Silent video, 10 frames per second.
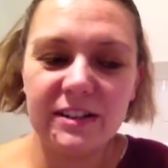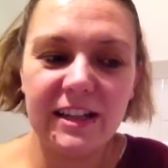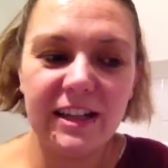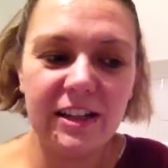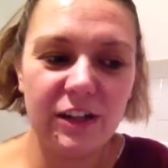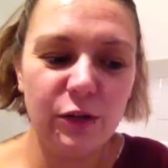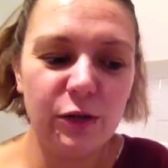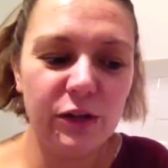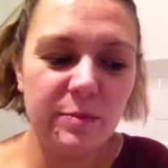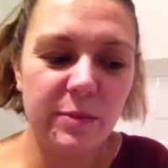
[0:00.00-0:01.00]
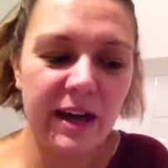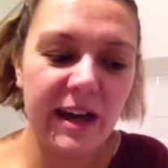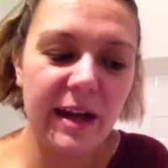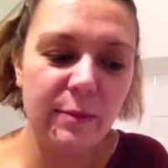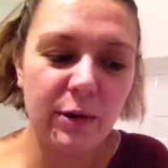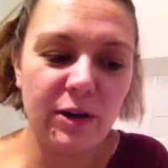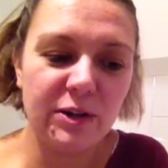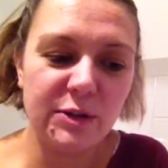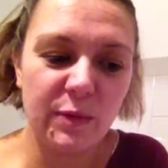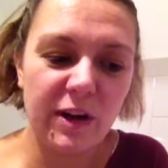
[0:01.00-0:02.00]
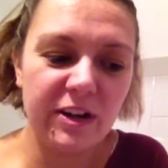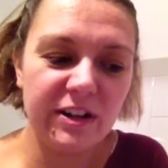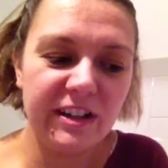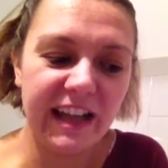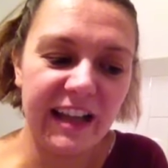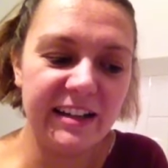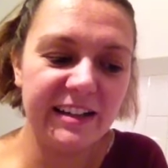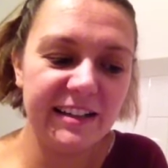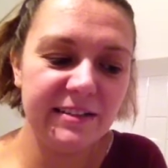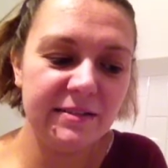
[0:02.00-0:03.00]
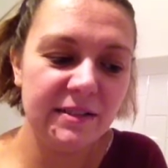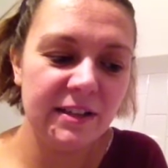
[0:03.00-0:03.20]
Like, you could buy bottles of water in Canada